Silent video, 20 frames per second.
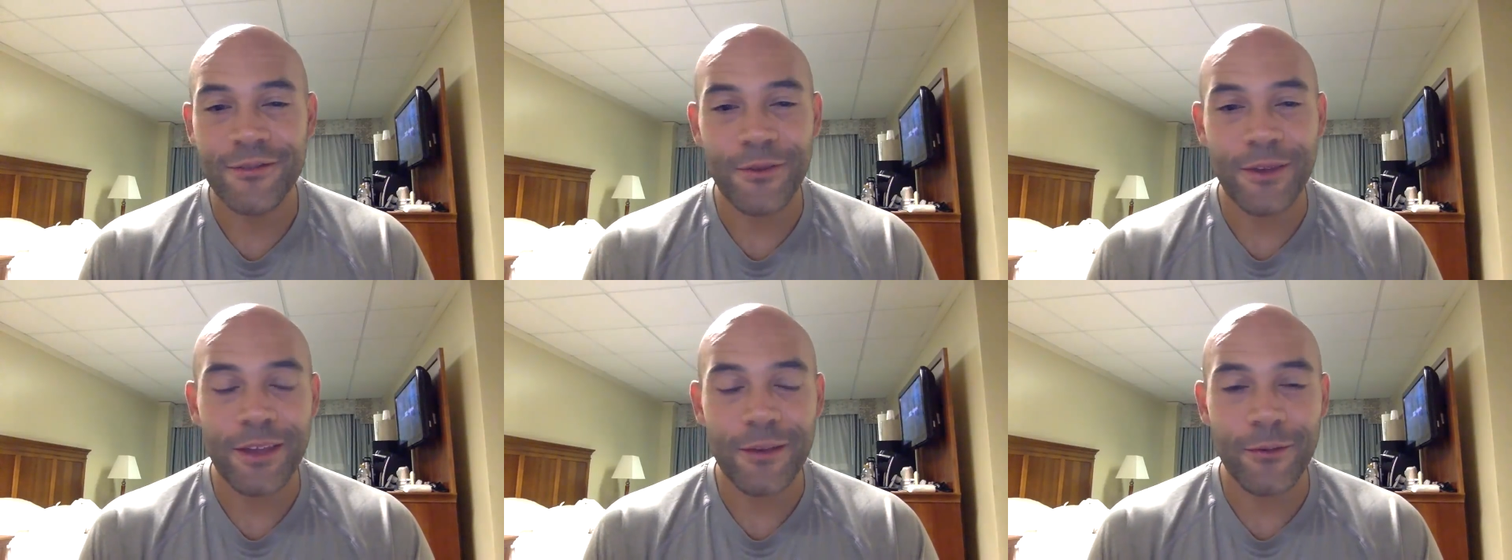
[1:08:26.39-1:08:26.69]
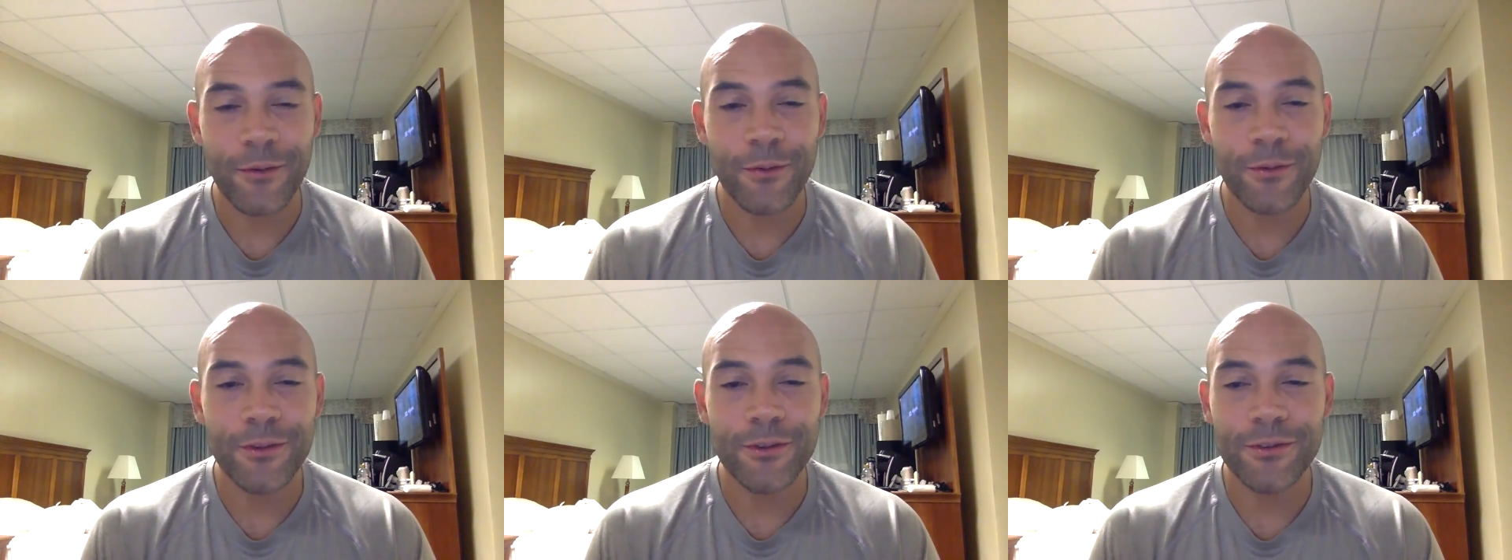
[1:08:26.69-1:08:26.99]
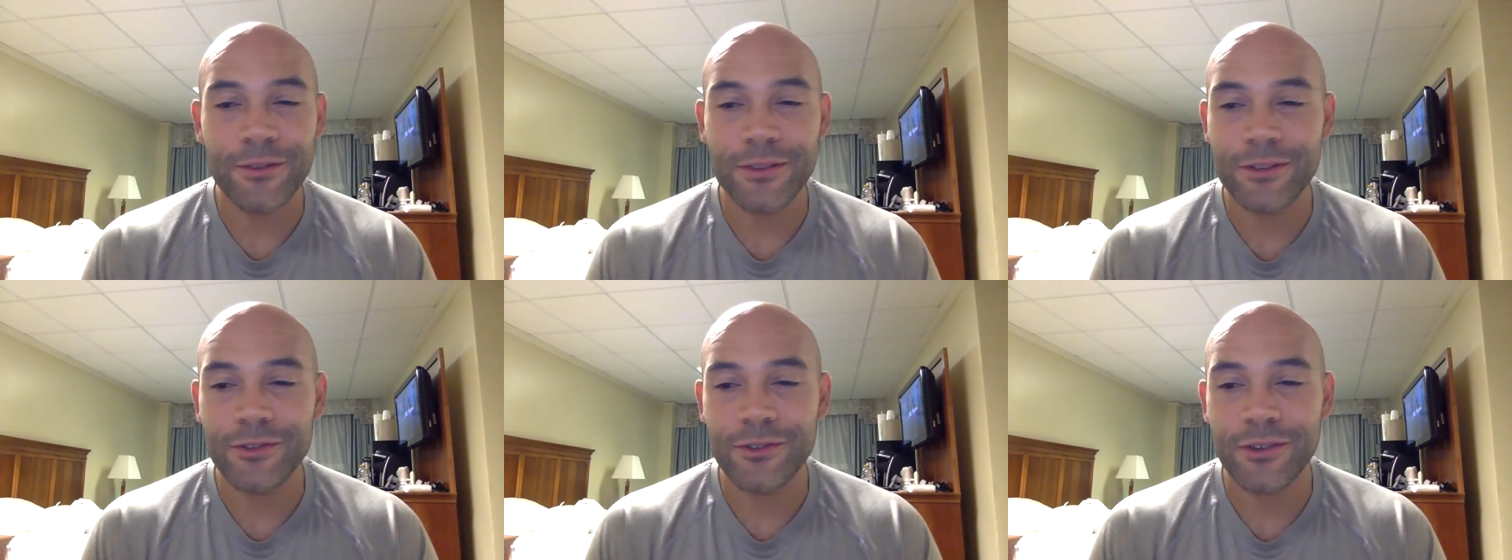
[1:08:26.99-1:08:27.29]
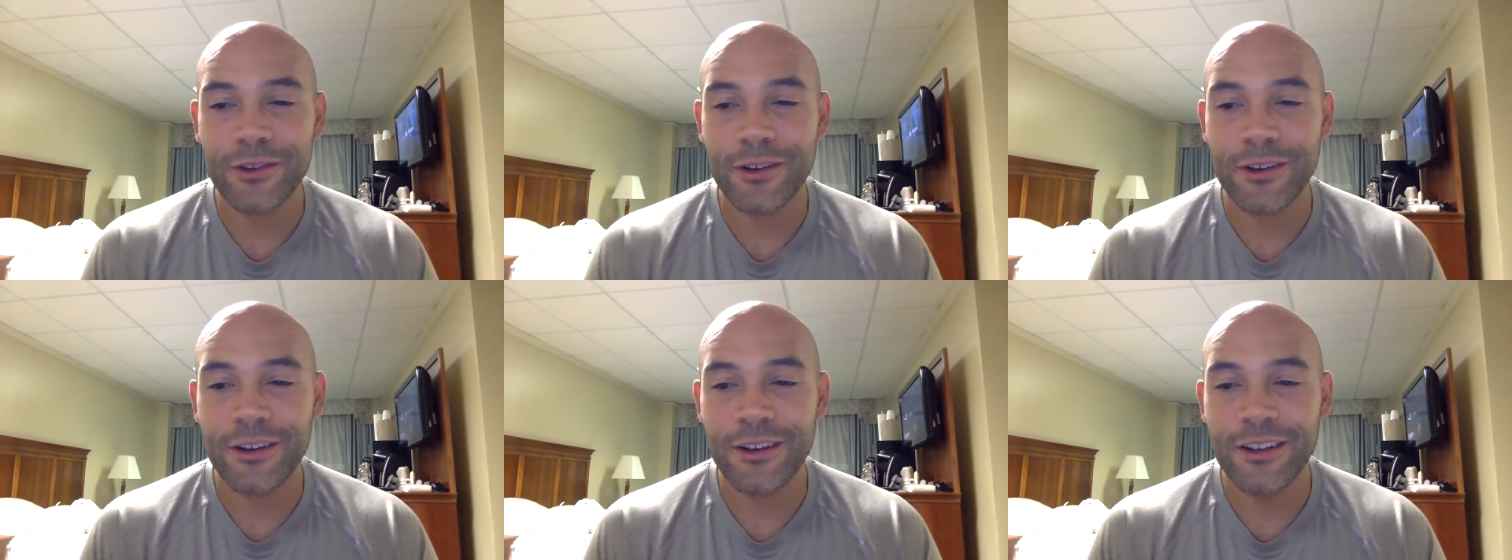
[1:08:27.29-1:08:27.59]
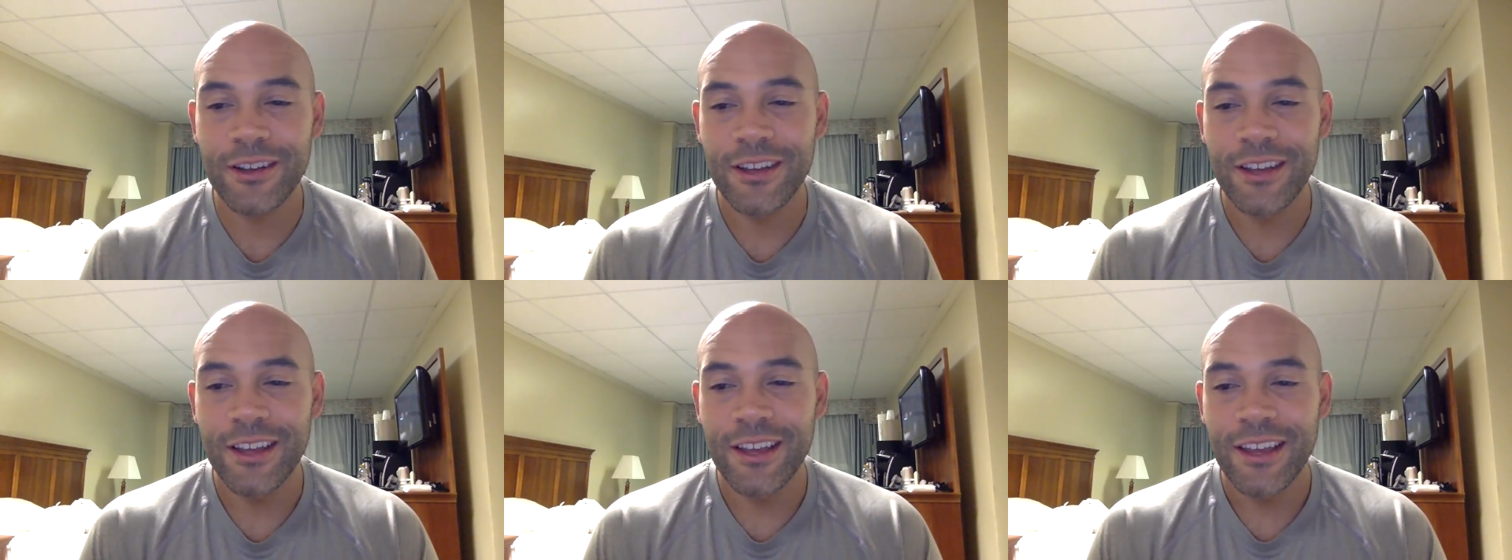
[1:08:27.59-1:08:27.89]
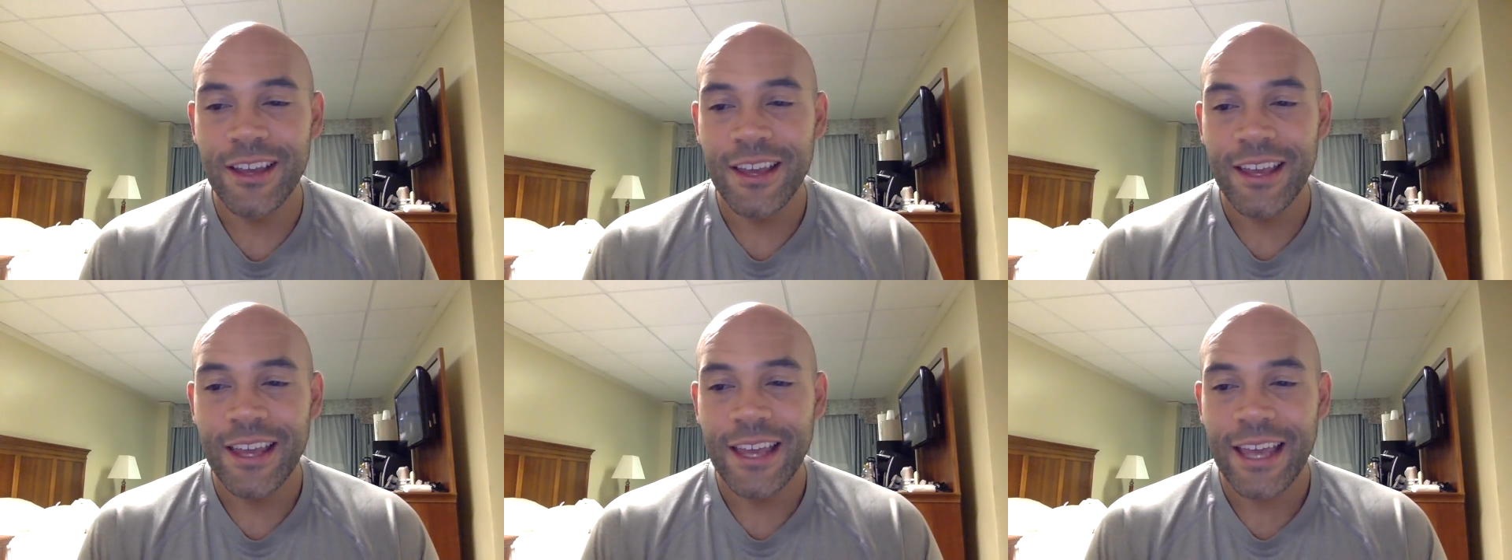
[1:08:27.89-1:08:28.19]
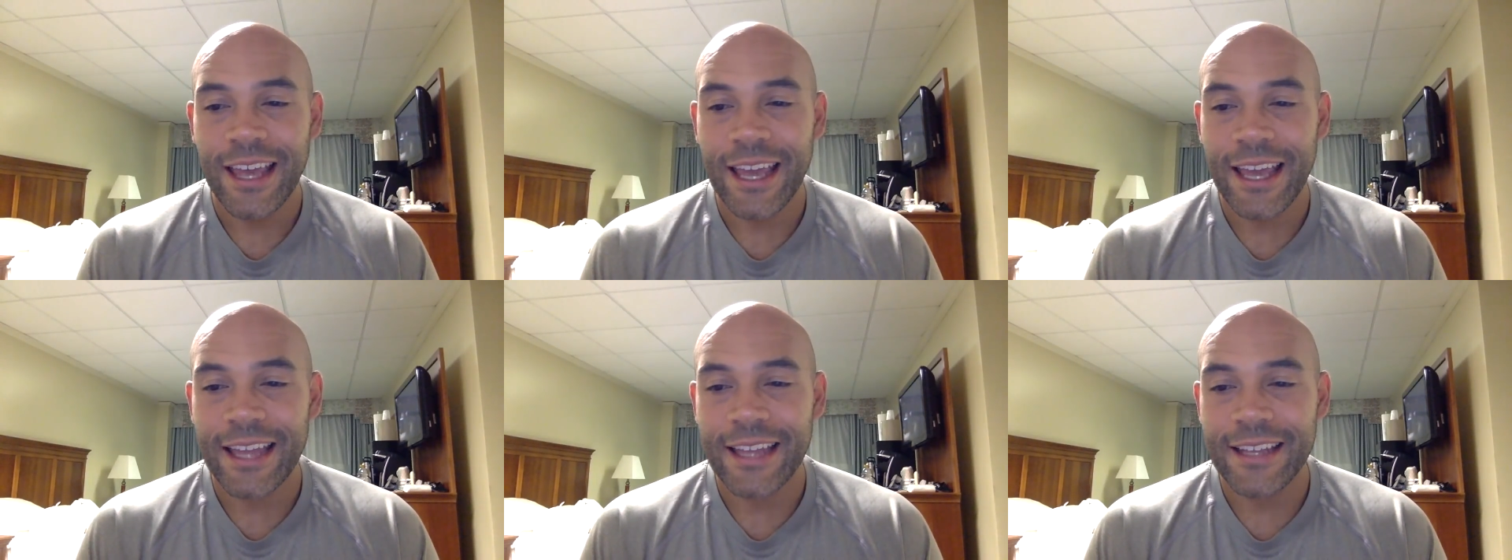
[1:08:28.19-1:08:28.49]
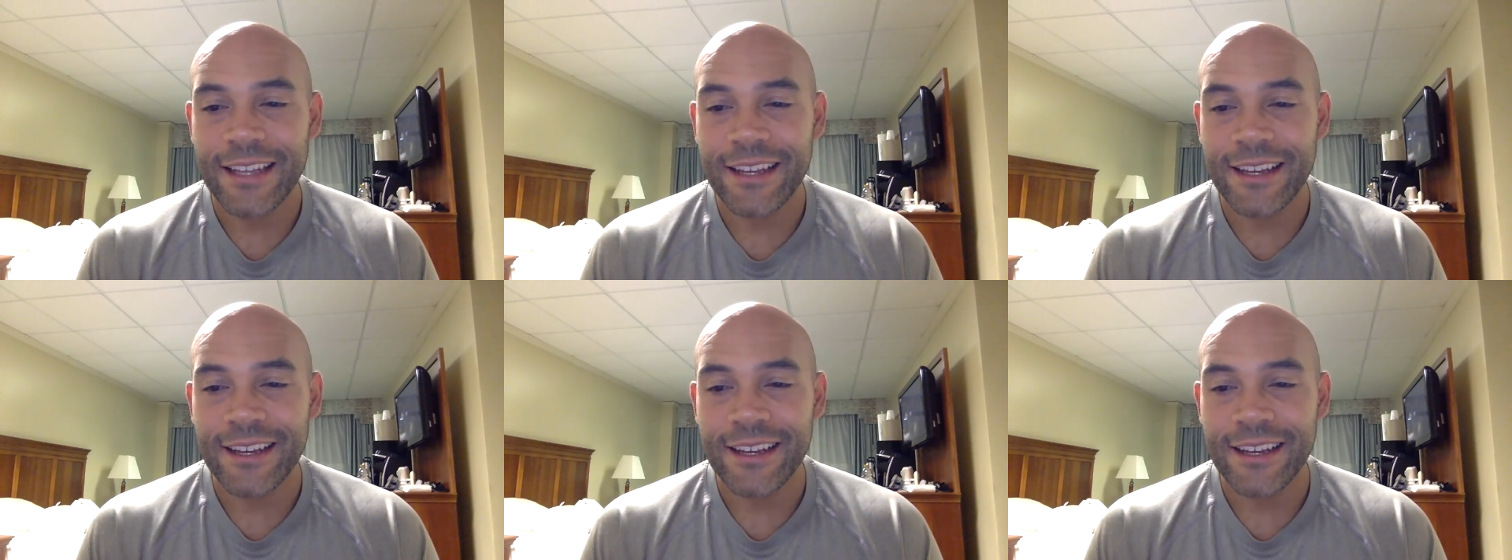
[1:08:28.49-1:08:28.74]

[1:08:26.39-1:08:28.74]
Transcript: We would do the draw, and